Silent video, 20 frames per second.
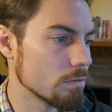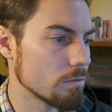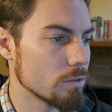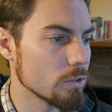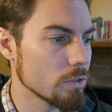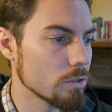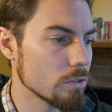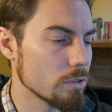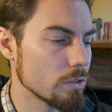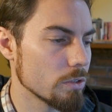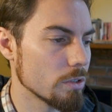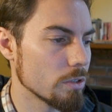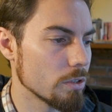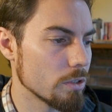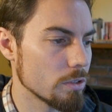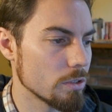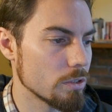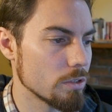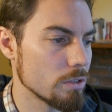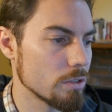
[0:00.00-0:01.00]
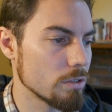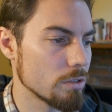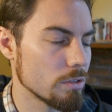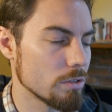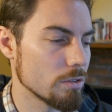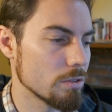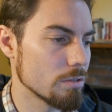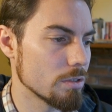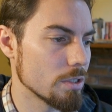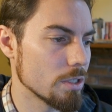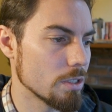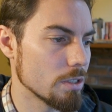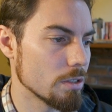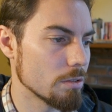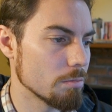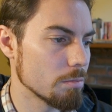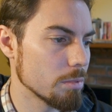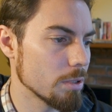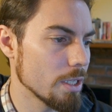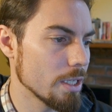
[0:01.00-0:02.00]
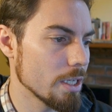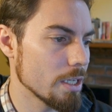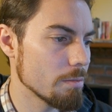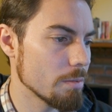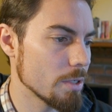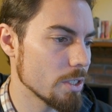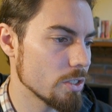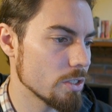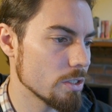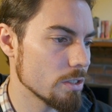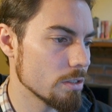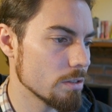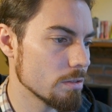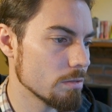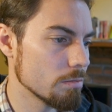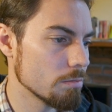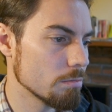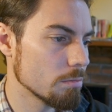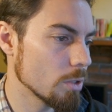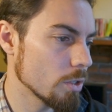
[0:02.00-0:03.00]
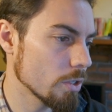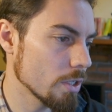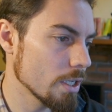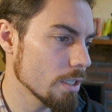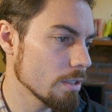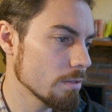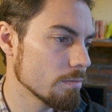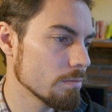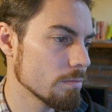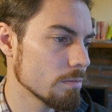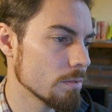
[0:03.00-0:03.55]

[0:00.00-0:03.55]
door dot play animation blocking